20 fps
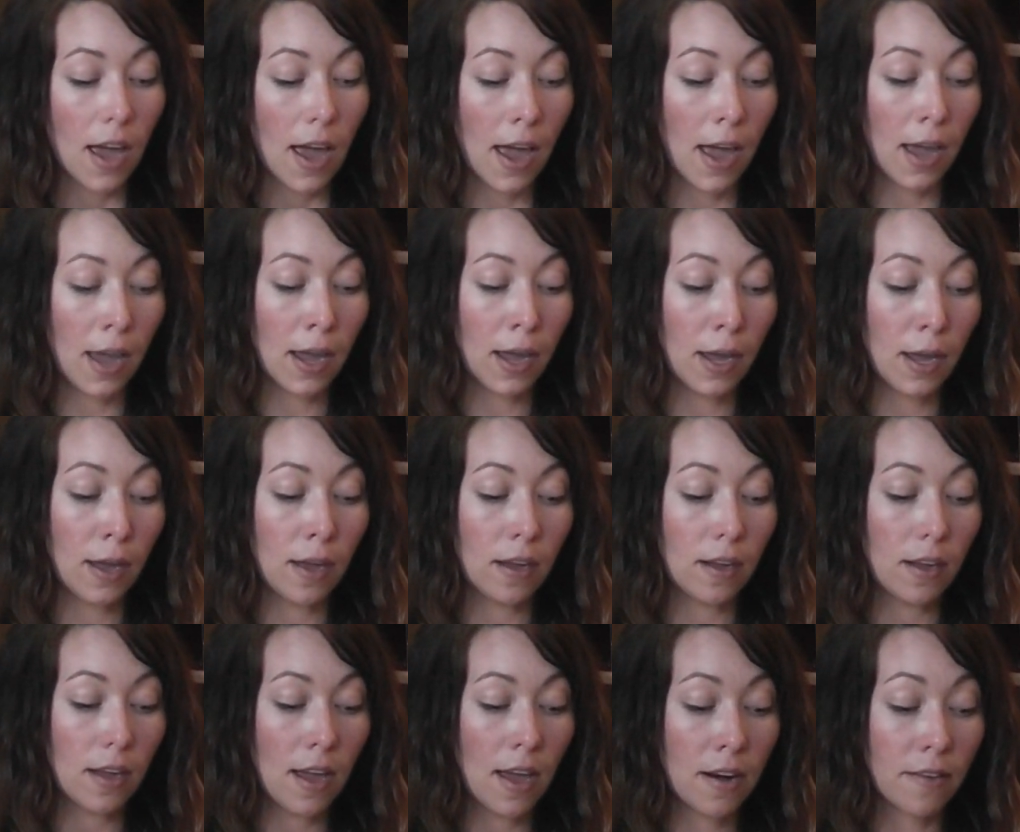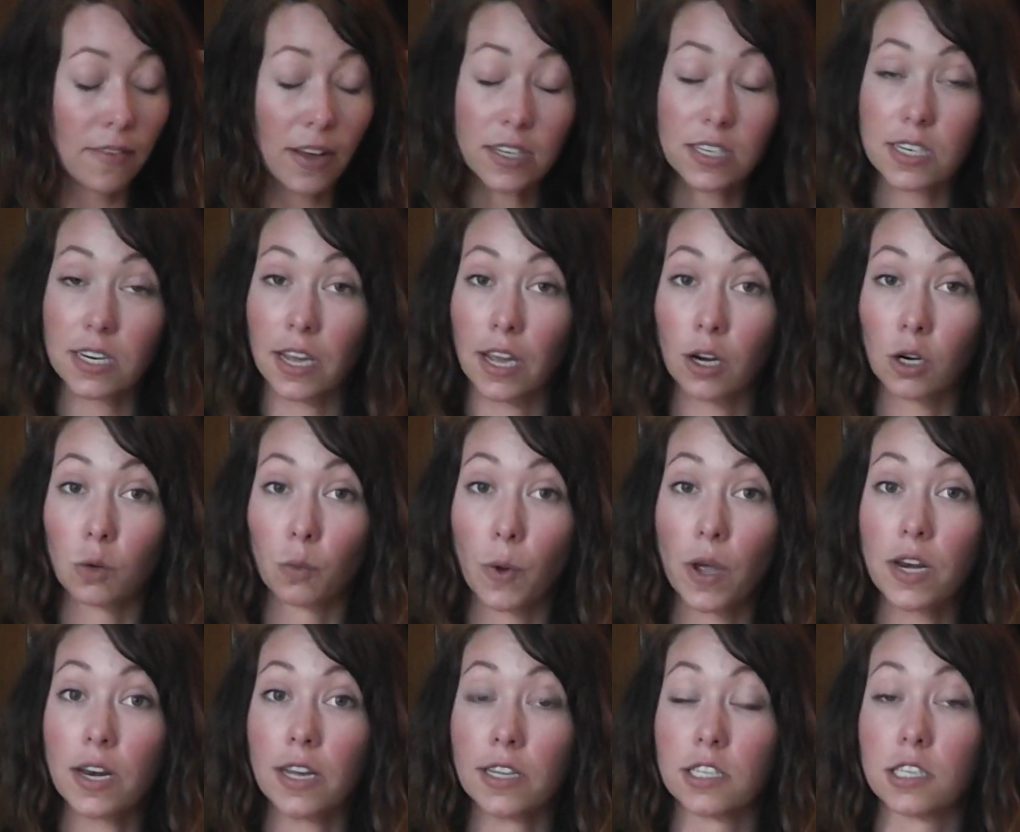An investigator
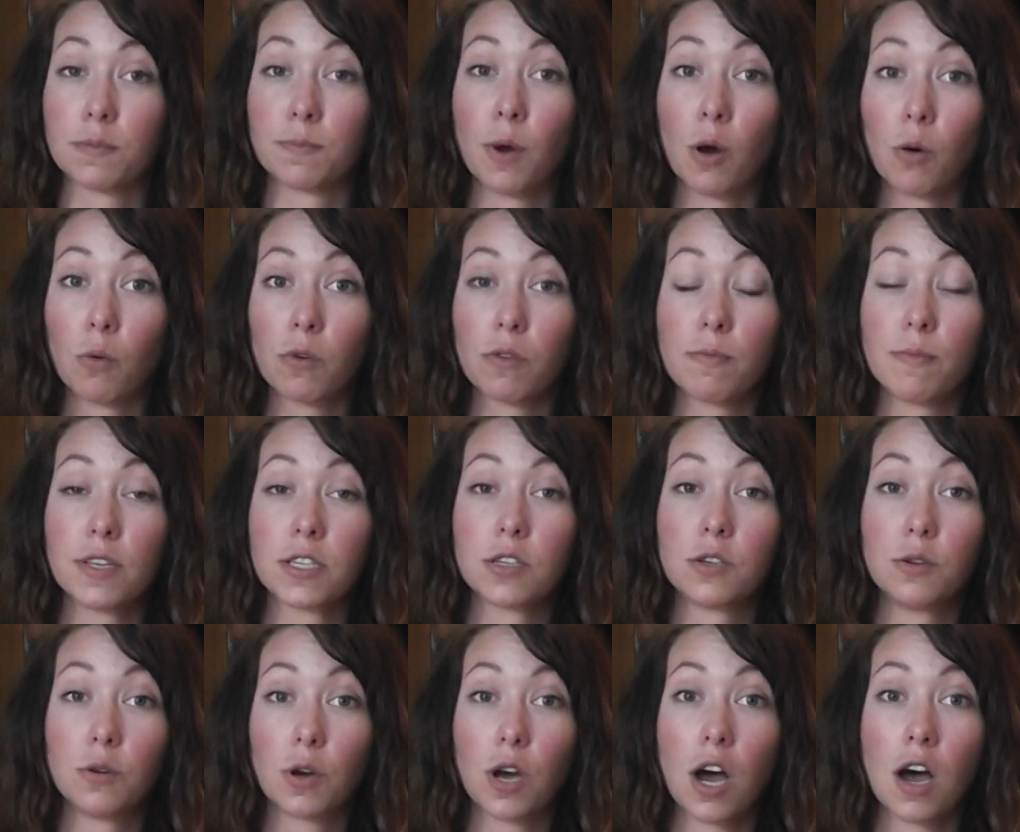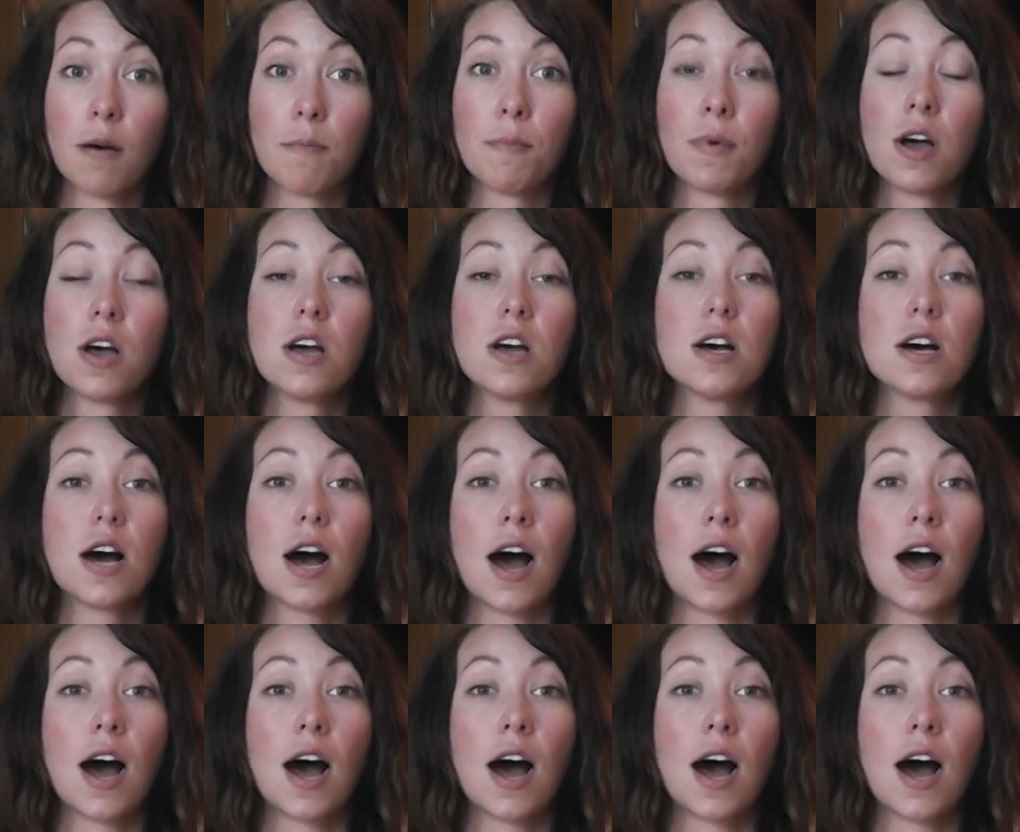went and spoke with Miss Newcomb.